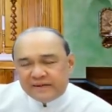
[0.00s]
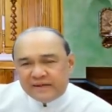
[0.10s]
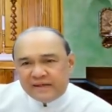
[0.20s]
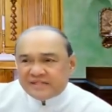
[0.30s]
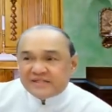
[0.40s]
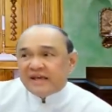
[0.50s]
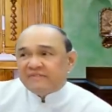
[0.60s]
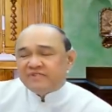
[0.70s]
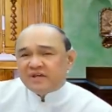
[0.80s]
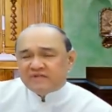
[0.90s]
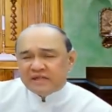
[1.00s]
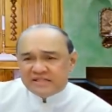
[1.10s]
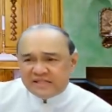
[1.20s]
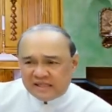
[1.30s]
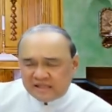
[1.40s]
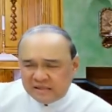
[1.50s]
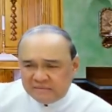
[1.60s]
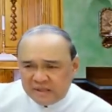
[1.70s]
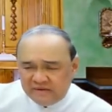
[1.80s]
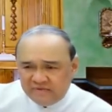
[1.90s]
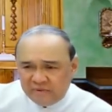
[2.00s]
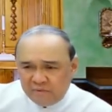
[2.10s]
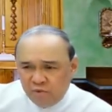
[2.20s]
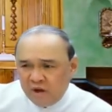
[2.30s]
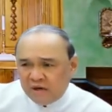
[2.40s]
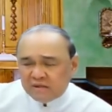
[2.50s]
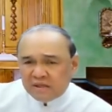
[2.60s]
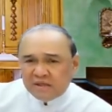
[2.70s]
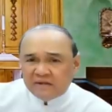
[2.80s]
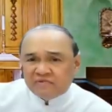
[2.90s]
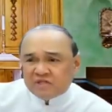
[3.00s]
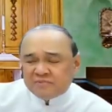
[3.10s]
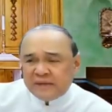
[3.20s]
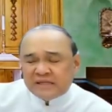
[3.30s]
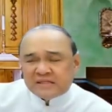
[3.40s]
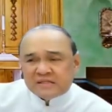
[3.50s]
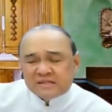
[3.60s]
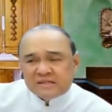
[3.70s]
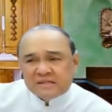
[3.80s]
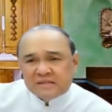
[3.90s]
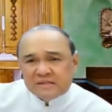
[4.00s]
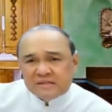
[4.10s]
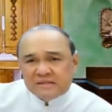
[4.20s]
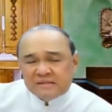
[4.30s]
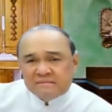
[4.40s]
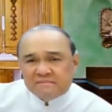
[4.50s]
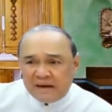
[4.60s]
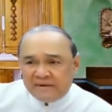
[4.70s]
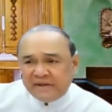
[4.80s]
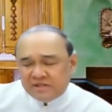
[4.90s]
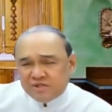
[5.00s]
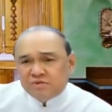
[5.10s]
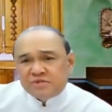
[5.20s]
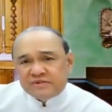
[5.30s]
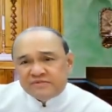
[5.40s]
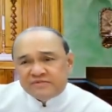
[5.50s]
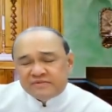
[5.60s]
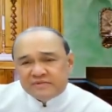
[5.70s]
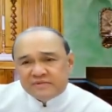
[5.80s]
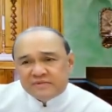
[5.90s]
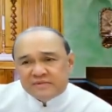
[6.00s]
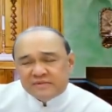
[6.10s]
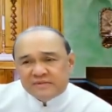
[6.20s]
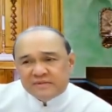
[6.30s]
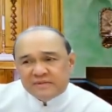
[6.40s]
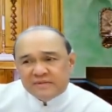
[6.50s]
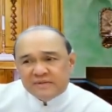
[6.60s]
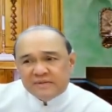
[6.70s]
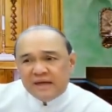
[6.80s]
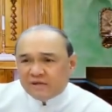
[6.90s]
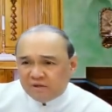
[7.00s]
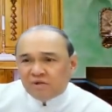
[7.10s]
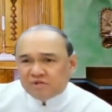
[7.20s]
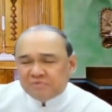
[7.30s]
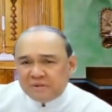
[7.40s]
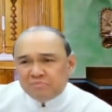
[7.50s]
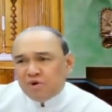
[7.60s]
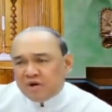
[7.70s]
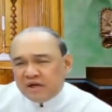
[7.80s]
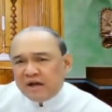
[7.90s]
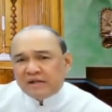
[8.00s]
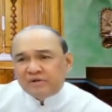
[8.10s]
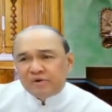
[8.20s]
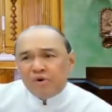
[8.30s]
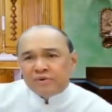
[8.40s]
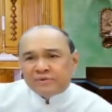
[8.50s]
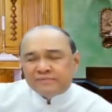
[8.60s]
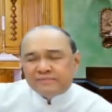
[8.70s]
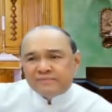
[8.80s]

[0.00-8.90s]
In the safety of that settlement, from where, in the first place, Mary and Joseph had also been born and had grown.